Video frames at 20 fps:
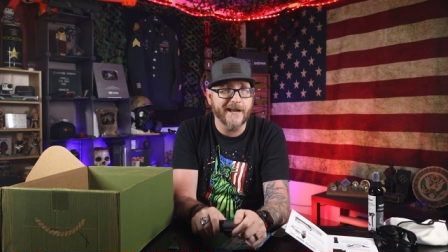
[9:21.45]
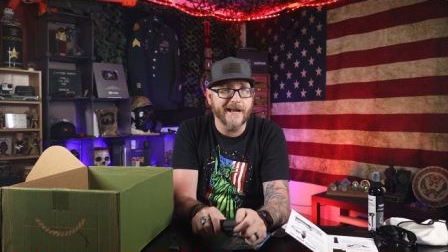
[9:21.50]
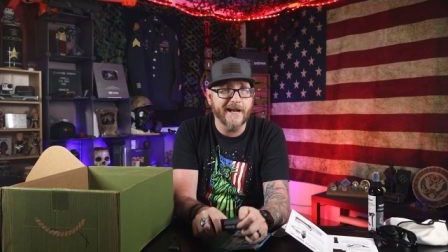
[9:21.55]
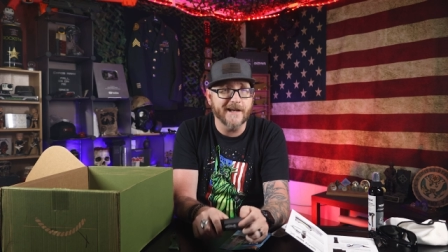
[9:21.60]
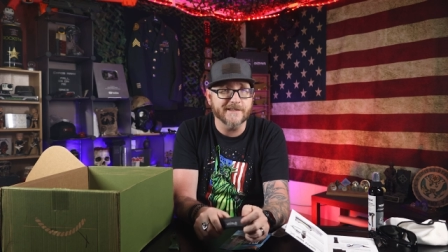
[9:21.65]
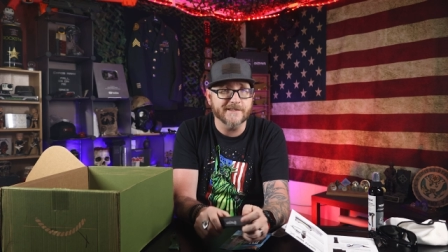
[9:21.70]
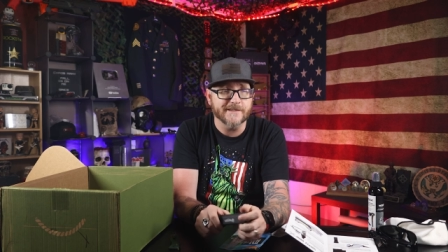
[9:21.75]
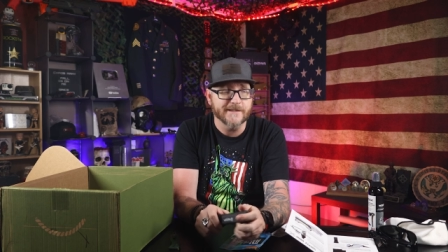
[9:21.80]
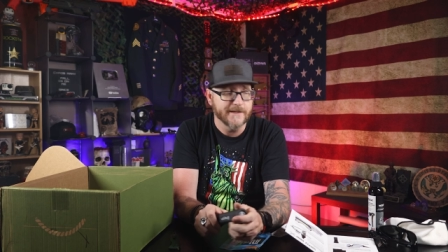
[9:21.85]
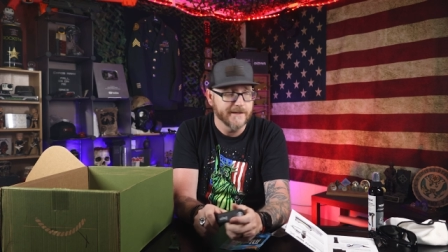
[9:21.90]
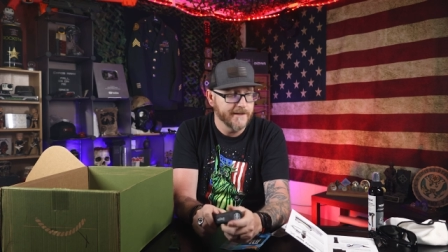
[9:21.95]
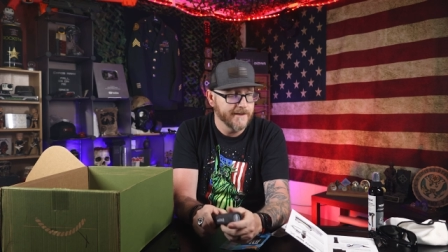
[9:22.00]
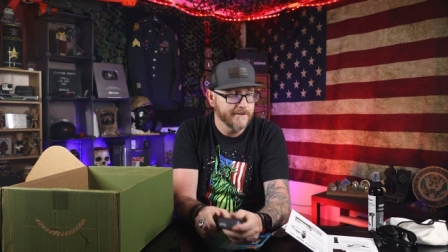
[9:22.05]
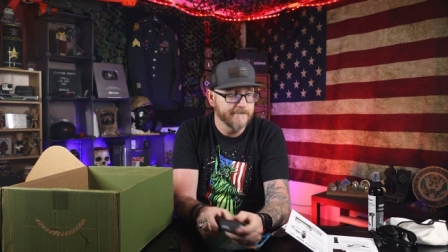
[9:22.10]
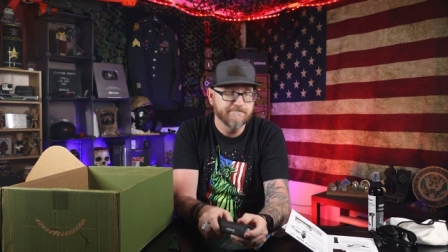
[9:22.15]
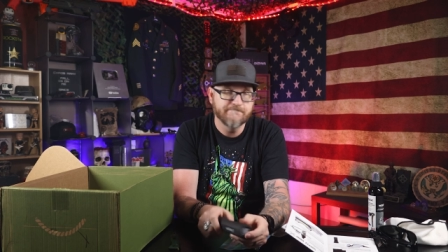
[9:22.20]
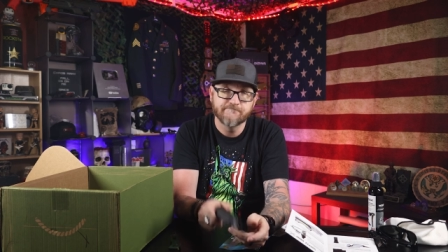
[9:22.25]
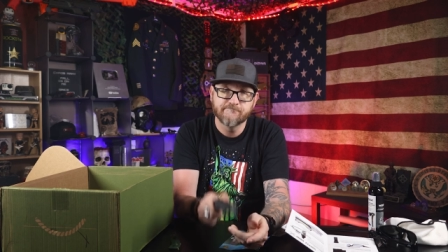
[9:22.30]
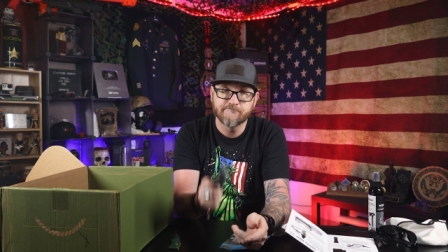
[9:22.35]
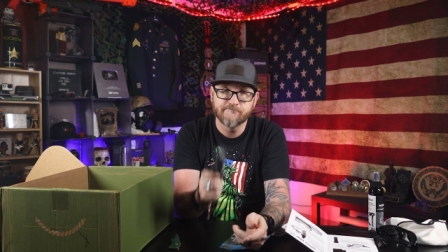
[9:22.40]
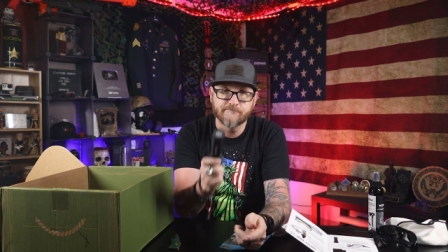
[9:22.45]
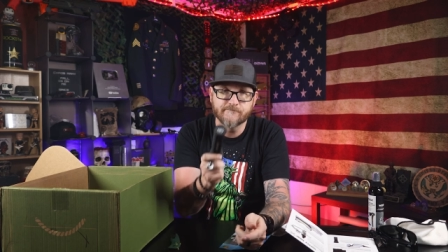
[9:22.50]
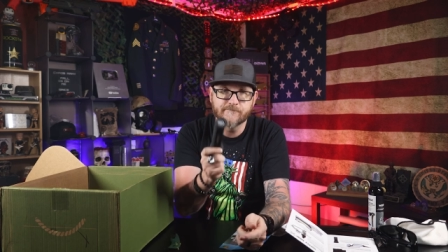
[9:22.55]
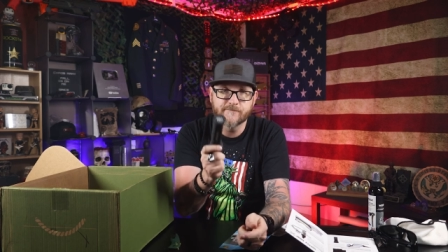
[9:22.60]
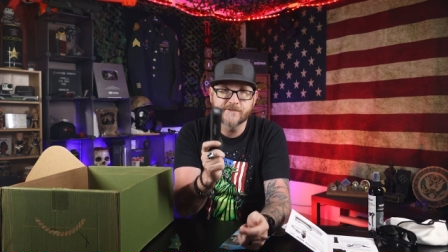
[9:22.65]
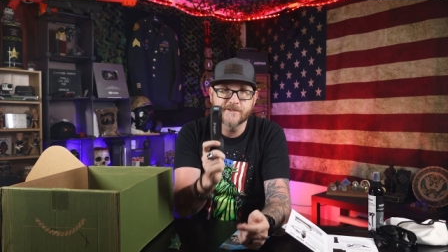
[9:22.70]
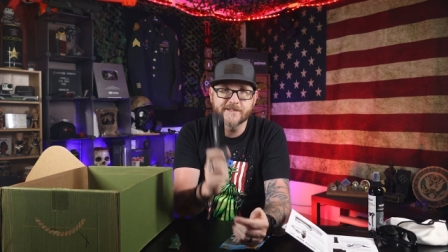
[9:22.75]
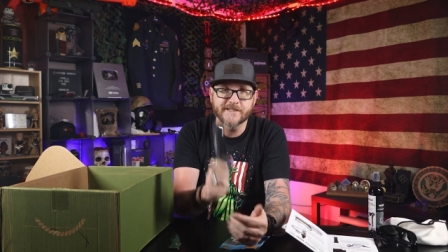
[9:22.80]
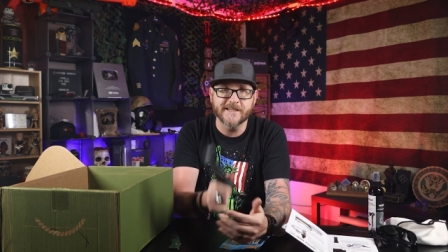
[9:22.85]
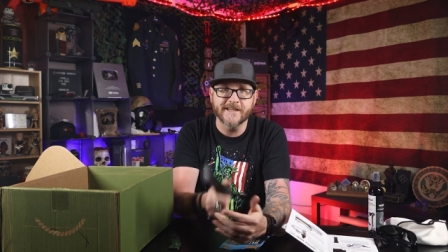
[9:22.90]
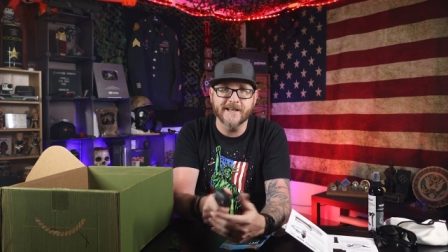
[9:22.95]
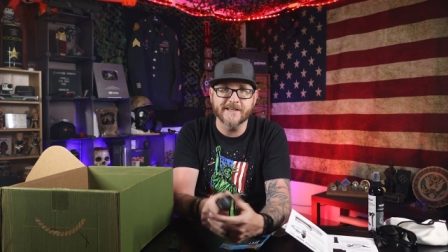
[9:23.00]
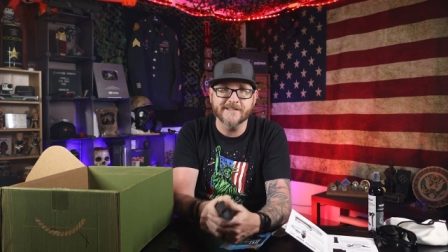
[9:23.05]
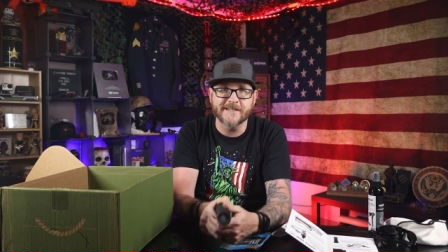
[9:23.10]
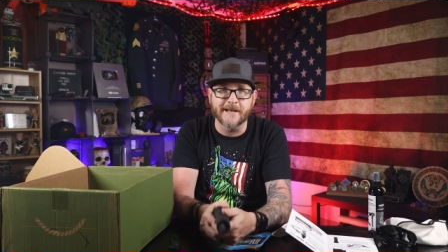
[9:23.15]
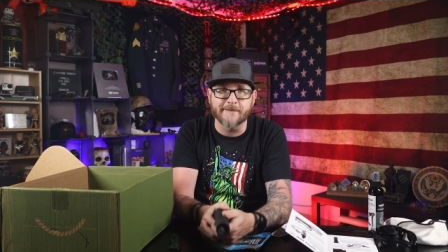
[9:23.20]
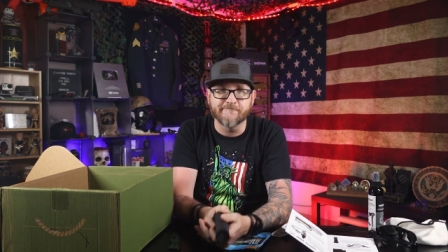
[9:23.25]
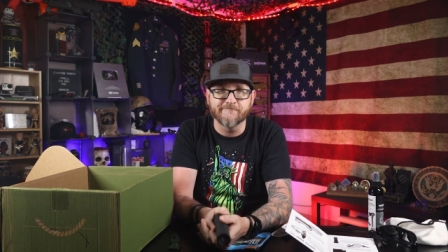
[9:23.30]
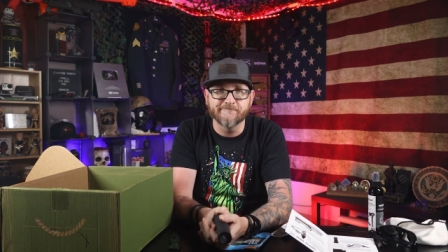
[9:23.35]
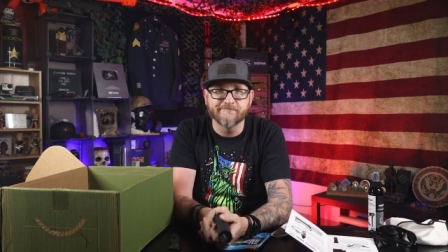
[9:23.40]
Chaos. See you next
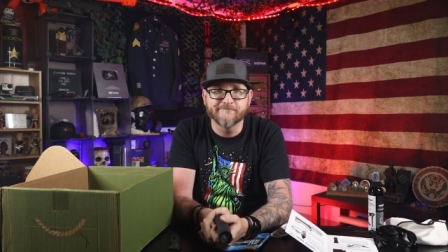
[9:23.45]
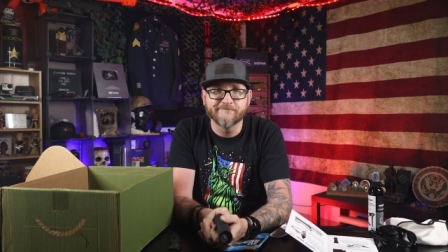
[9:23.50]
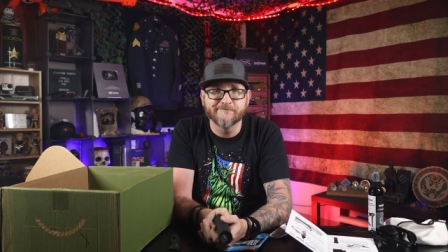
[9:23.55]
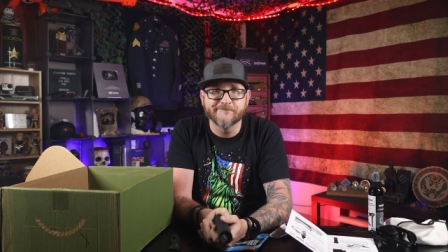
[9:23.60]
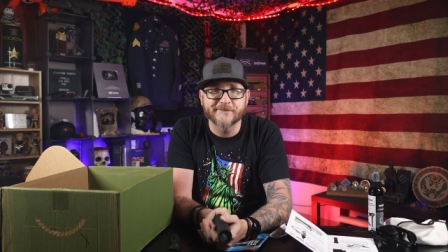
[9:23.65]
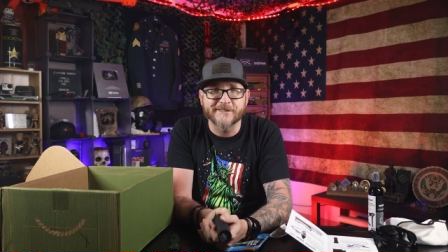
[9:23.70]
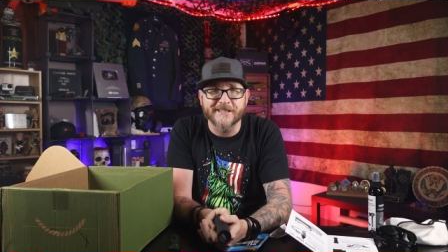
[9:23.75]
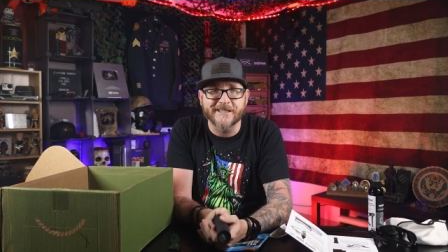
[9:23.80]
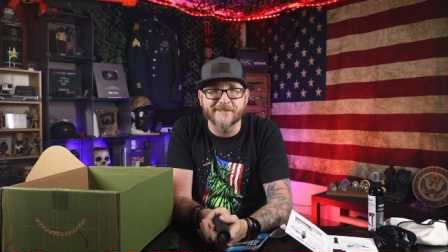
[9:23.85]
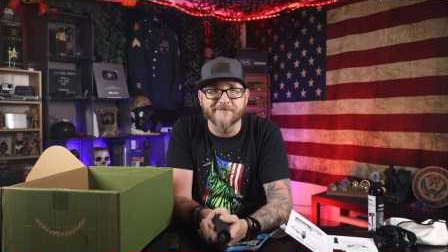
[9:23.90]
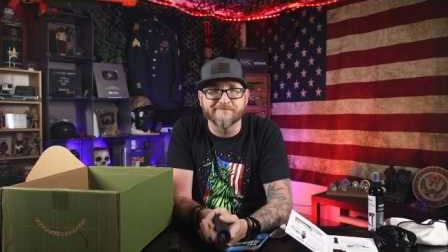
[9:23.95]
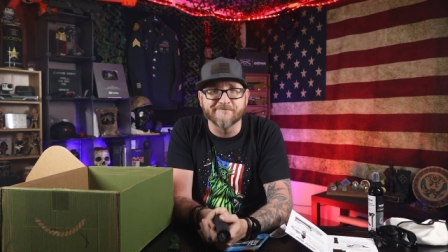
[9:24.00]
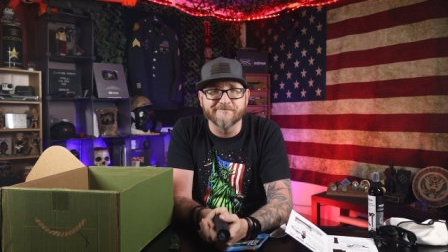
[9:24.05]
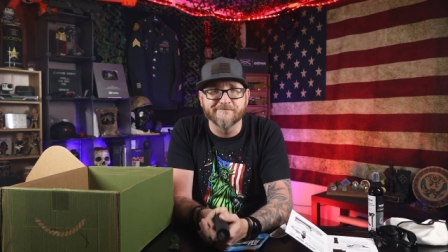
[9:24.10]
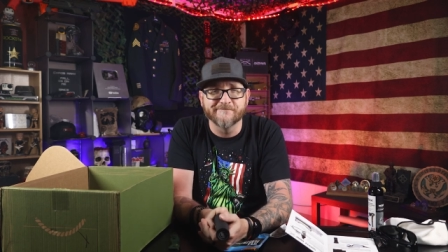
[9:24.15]
time. See you.